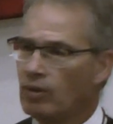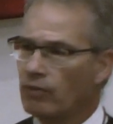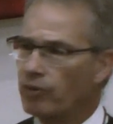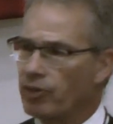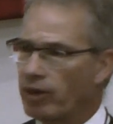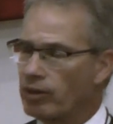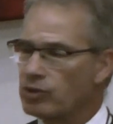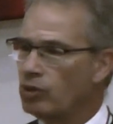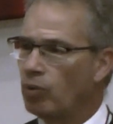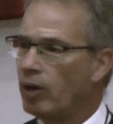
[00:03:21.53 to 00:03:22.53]
For there
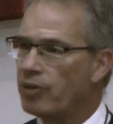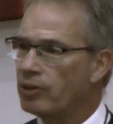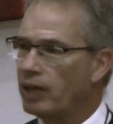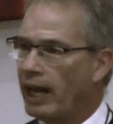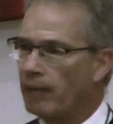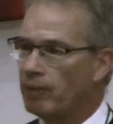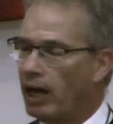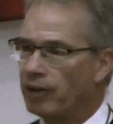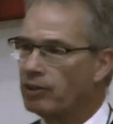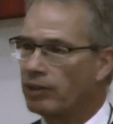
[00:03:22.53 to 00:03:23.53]
is no other name
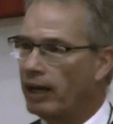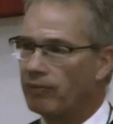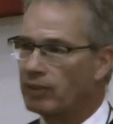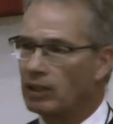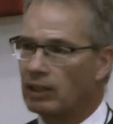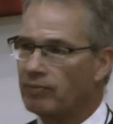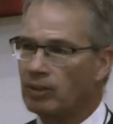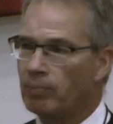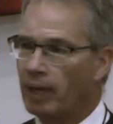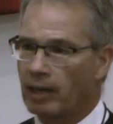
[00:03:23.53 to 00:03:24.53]
under heaven
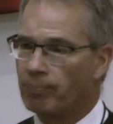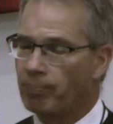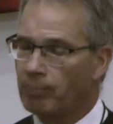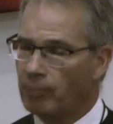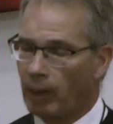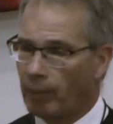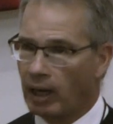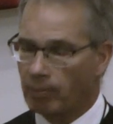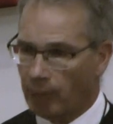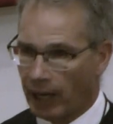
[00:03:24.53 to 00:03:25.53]
given
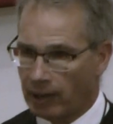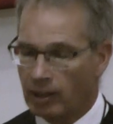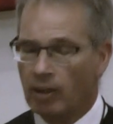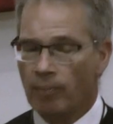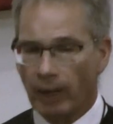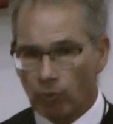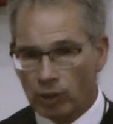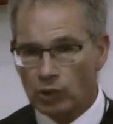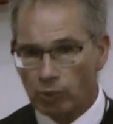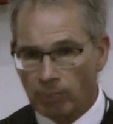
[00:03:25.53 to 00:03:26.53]
among men by
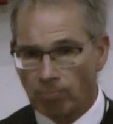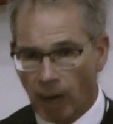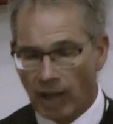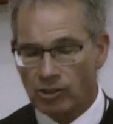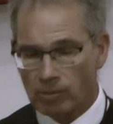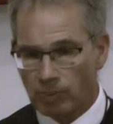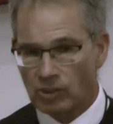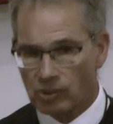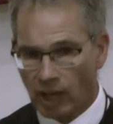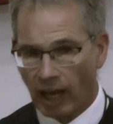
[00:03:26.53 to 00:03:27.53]
which we must be
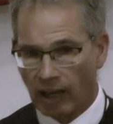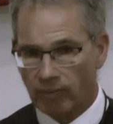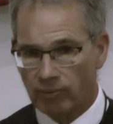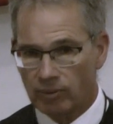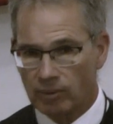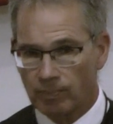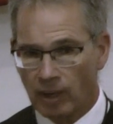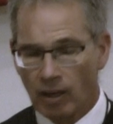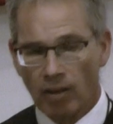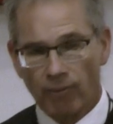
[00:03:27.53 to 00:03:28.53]
saved.
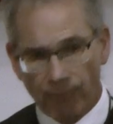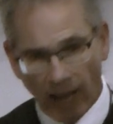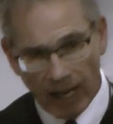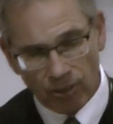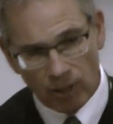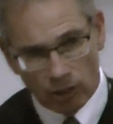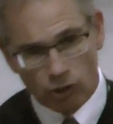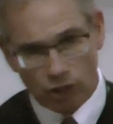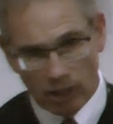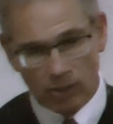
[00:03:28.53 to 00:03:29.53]
Faith
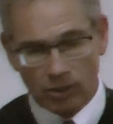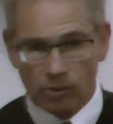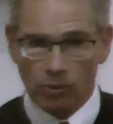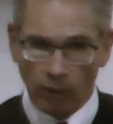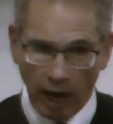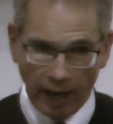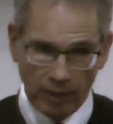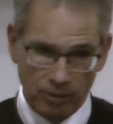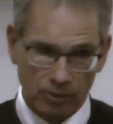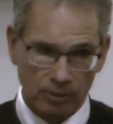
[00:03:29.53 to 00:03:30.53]
in Jesus
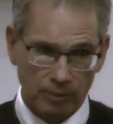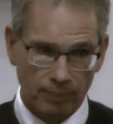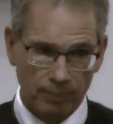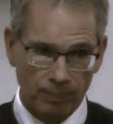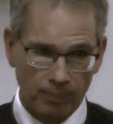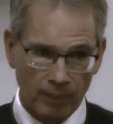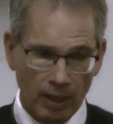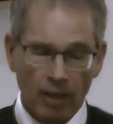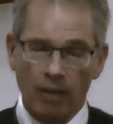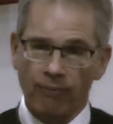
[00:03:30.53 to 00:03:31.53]
Christ.
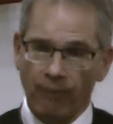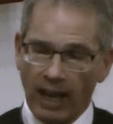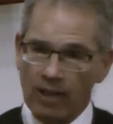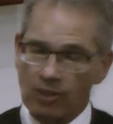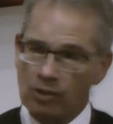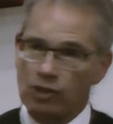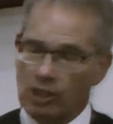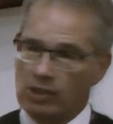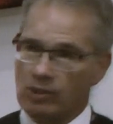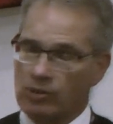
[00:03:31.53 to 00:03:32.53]
Faith in
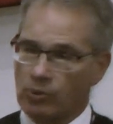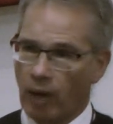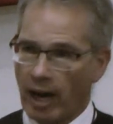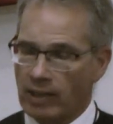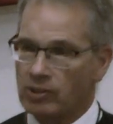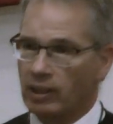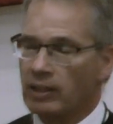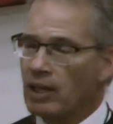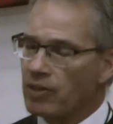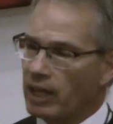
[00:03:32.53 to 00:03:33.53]
Jesus Christ
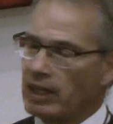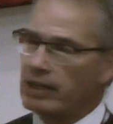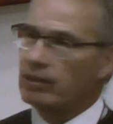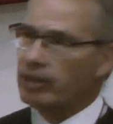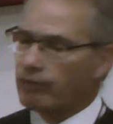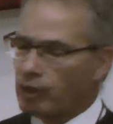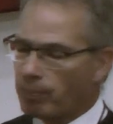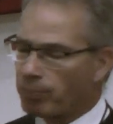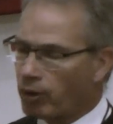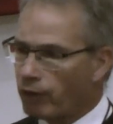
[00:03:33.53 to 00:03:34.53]
that he lived
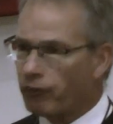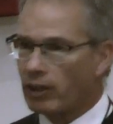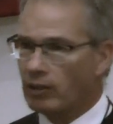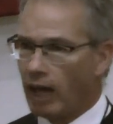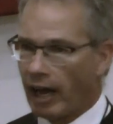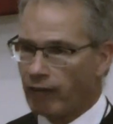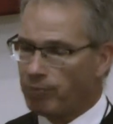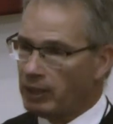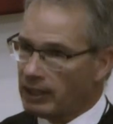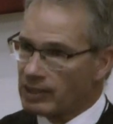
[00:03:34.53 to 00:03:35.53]
a perfect life
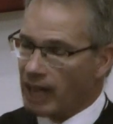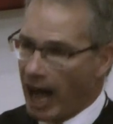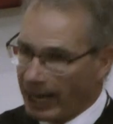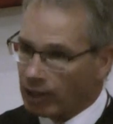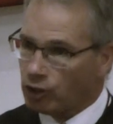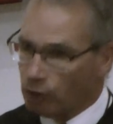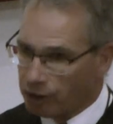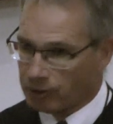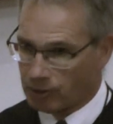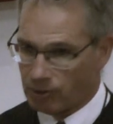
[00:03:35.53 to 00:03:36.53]
because I
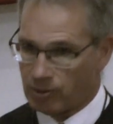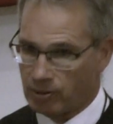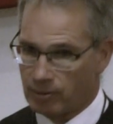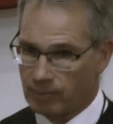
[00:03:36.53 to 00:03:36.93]
couldn't.